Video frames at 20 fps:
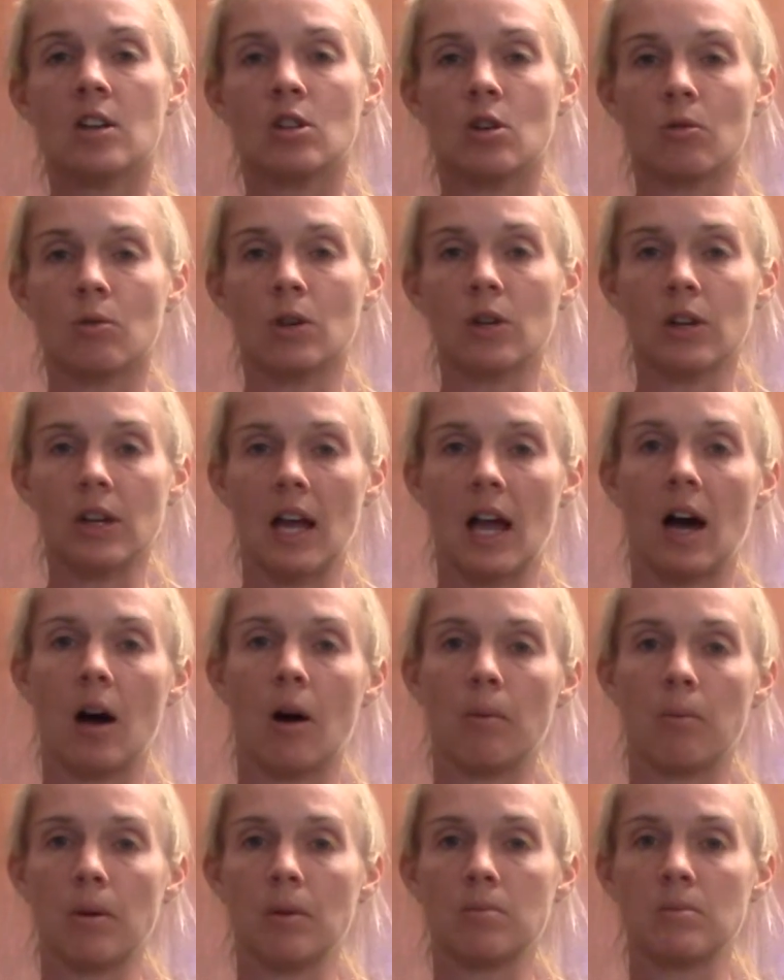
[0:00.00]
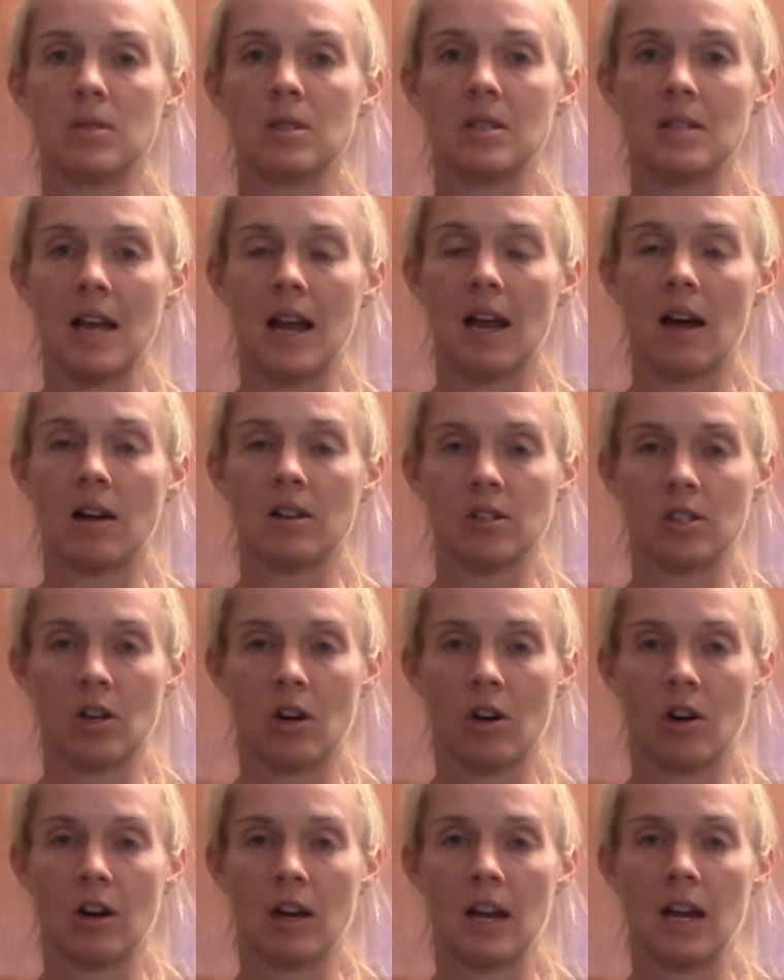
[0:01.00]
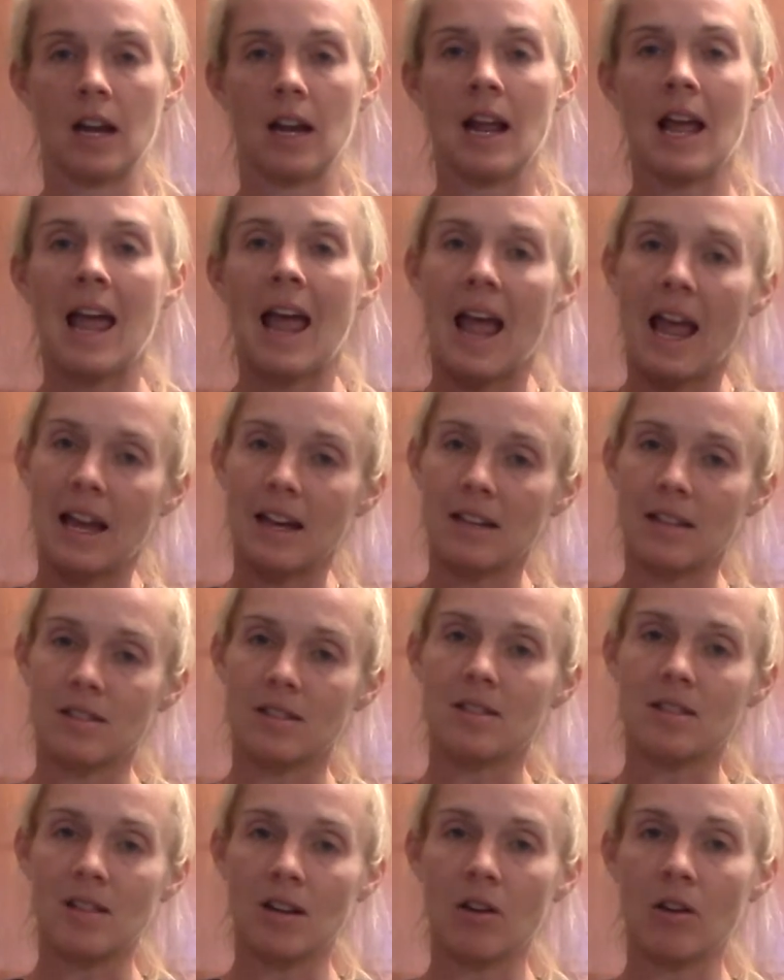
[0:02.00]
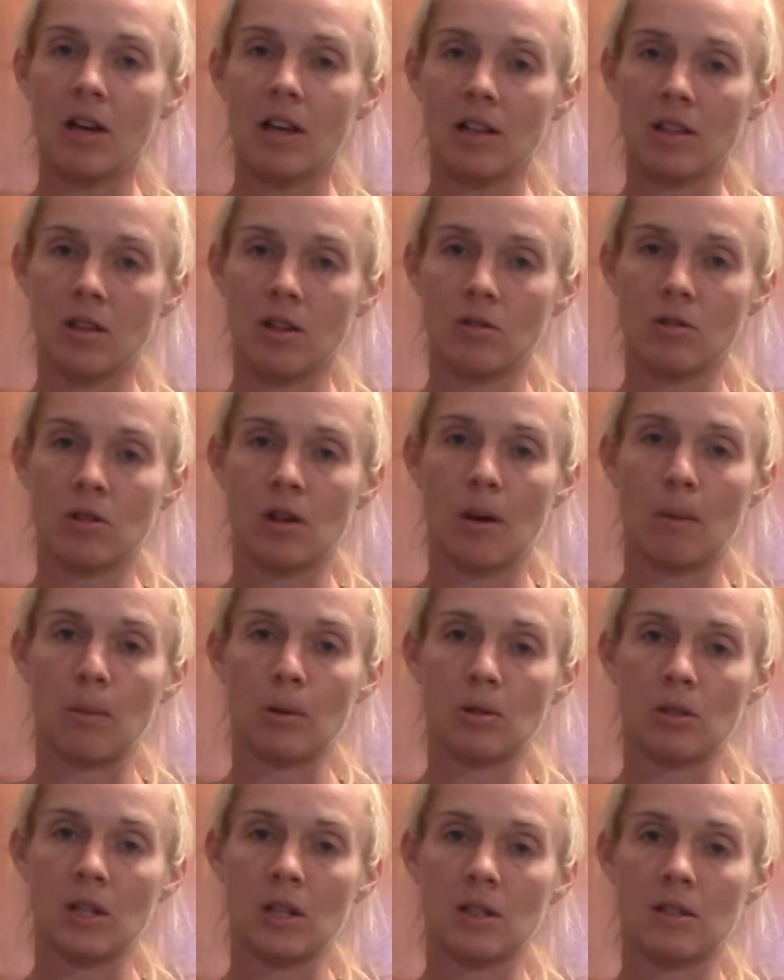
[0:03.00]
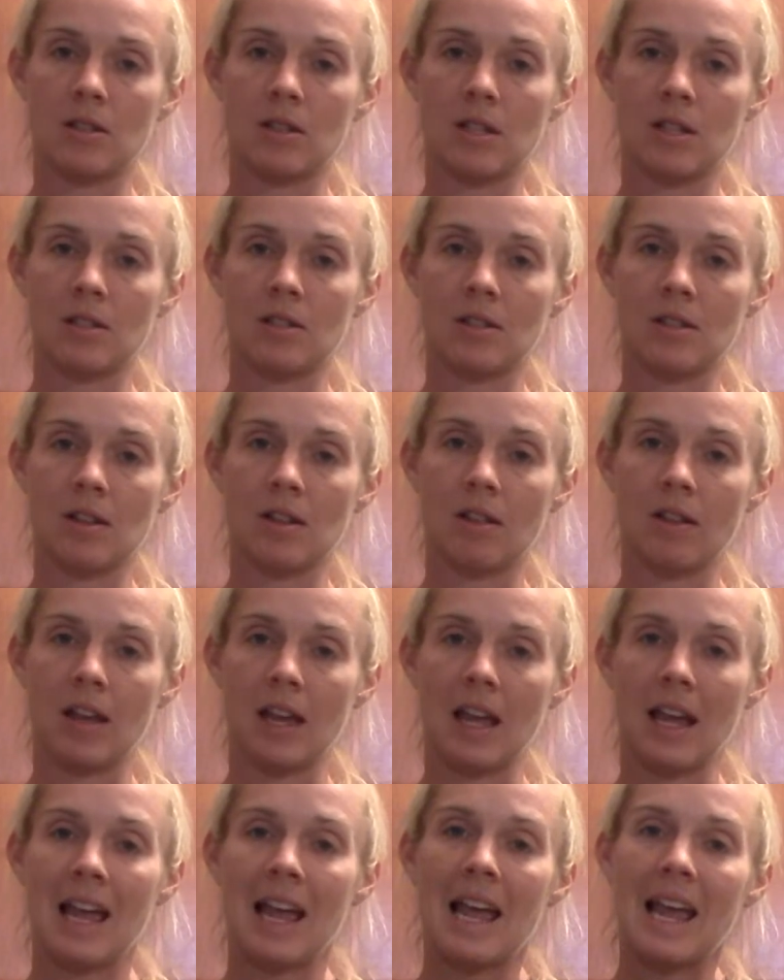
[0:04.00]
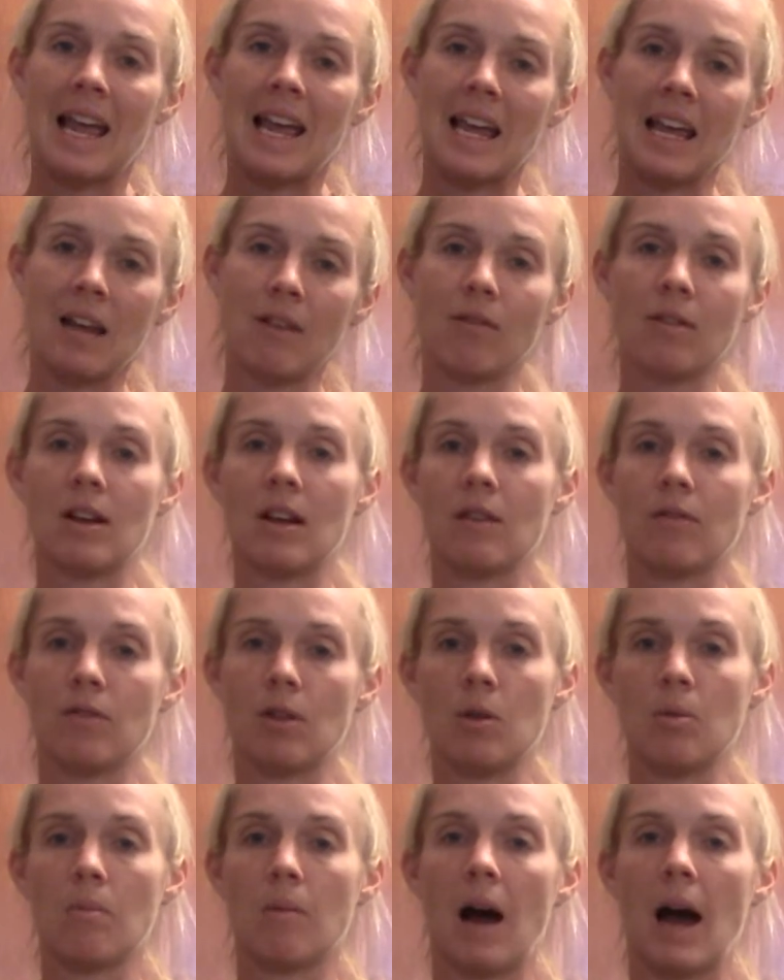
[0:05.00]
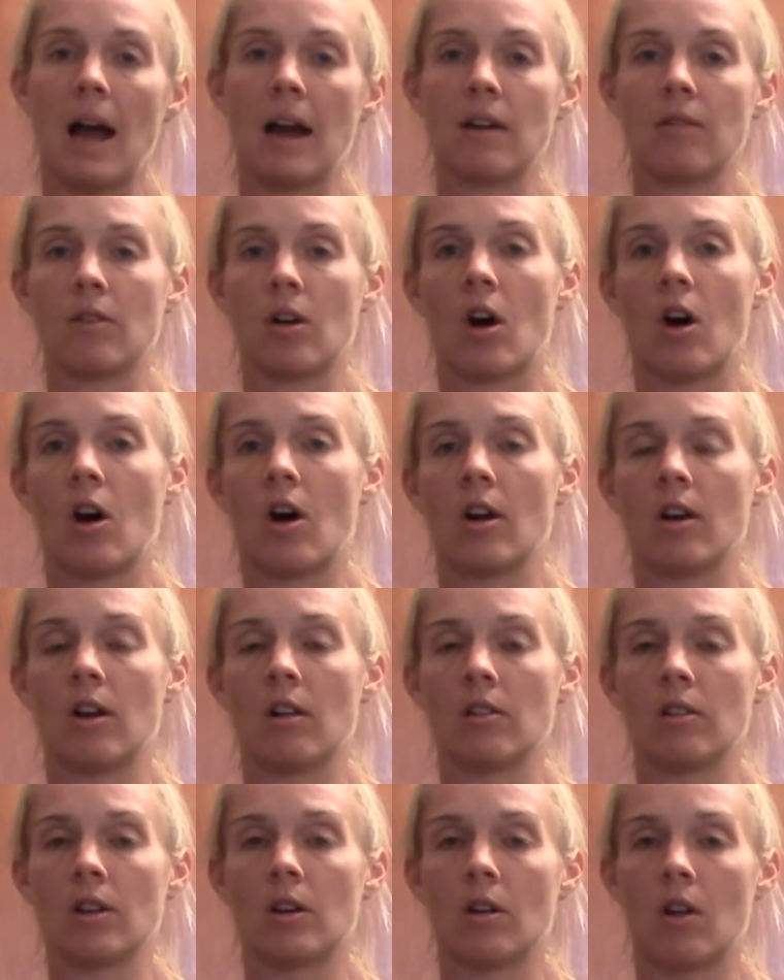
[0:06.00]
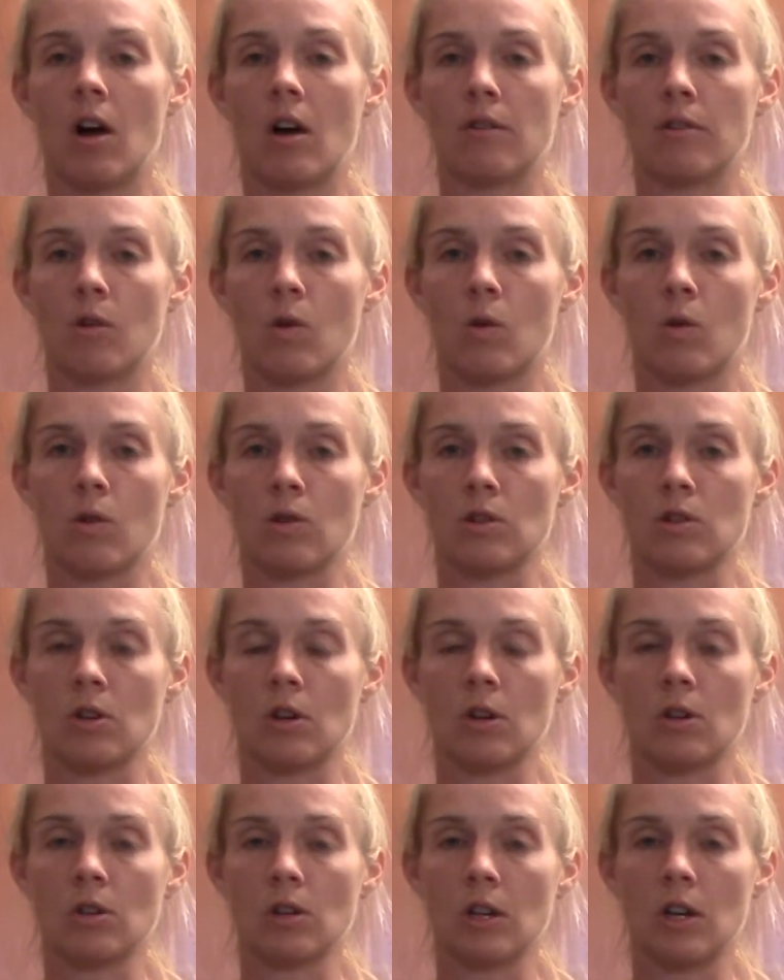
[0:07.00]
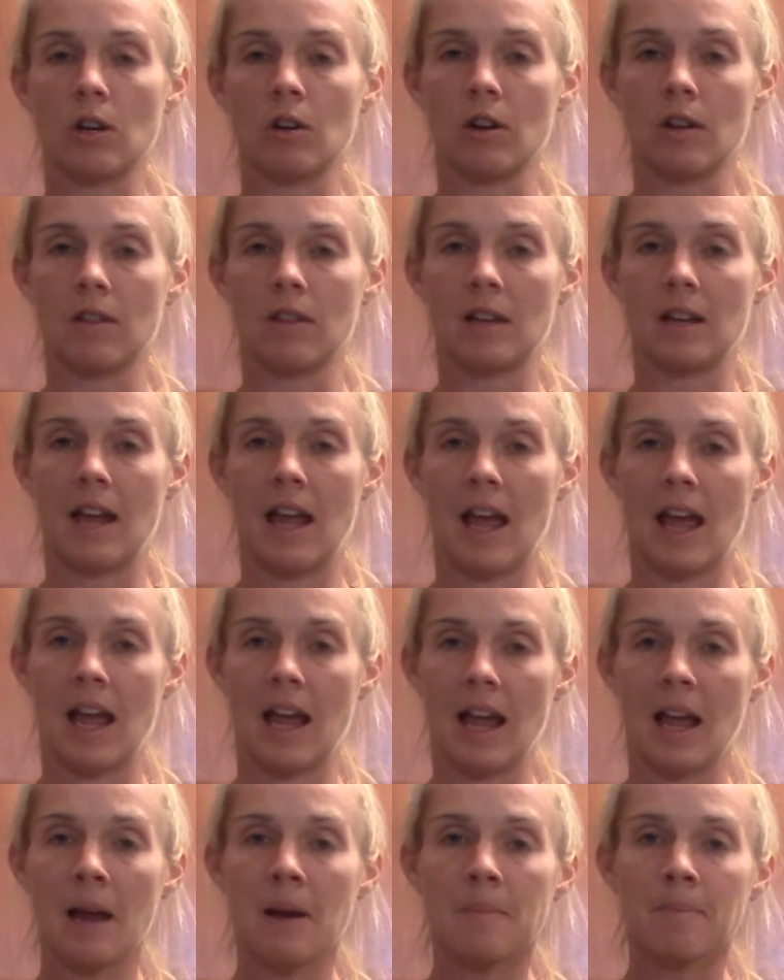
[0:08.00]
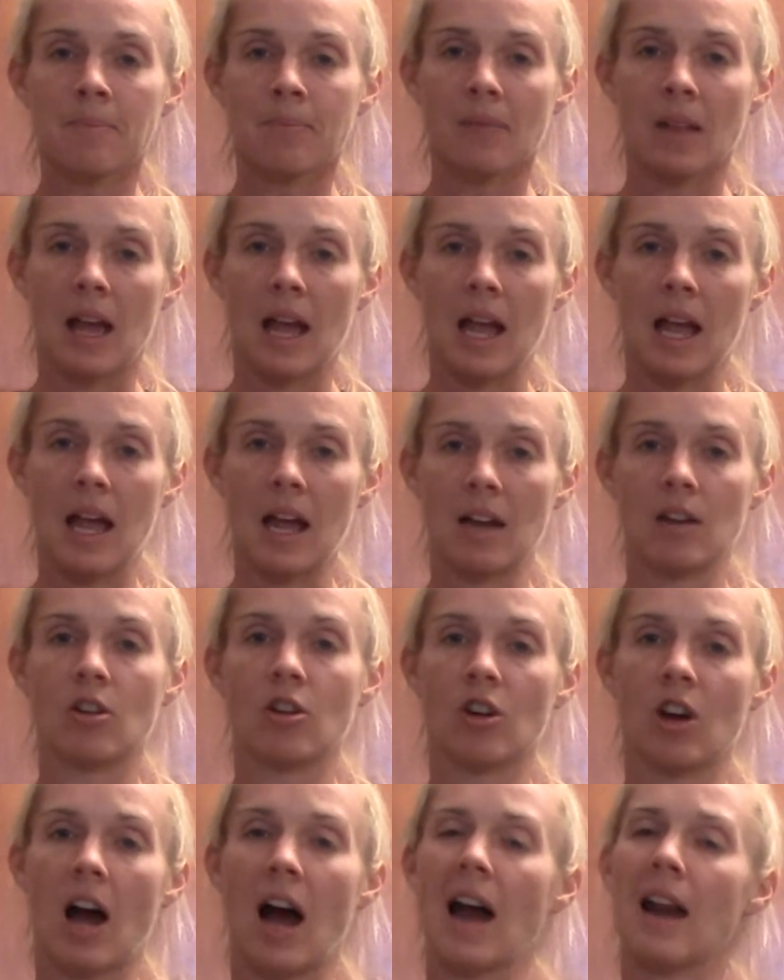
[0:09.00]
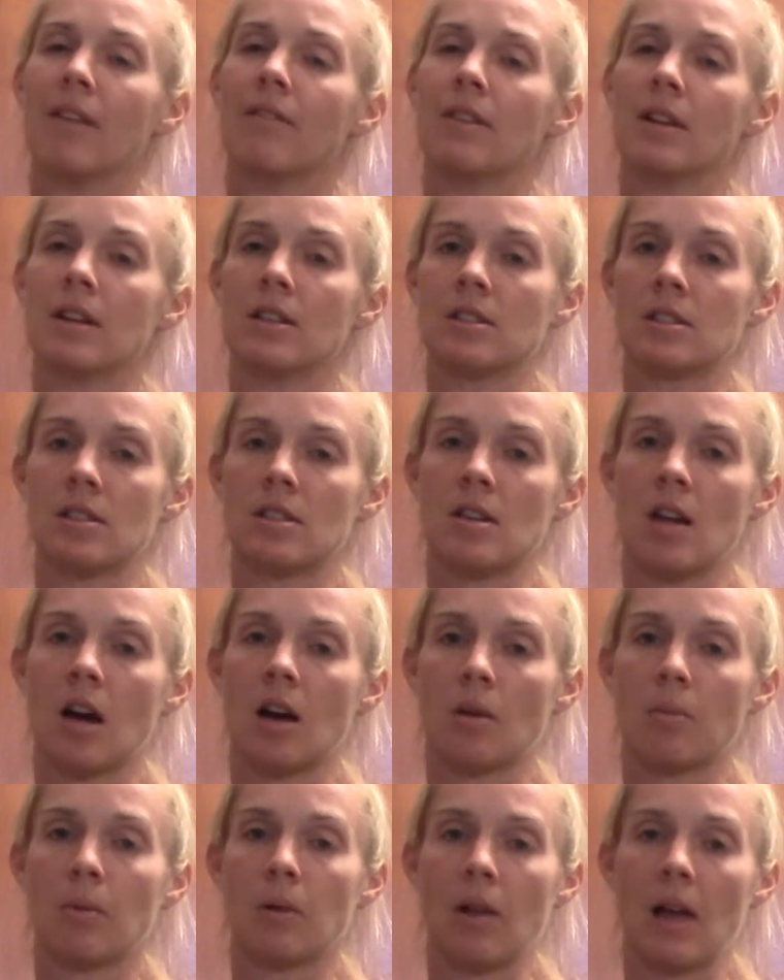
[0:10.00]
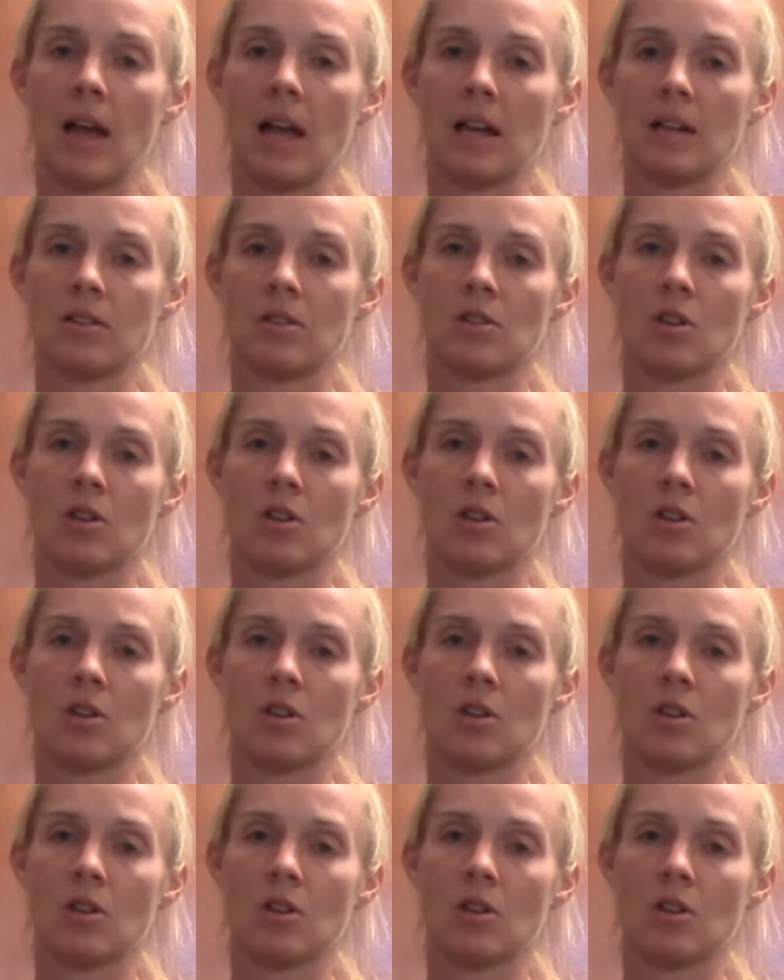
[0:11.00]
to really help them stay on target and to still hit those numbers consistently, even if you might have gone a little off course earlier in the day and you're kind of in a stuck place.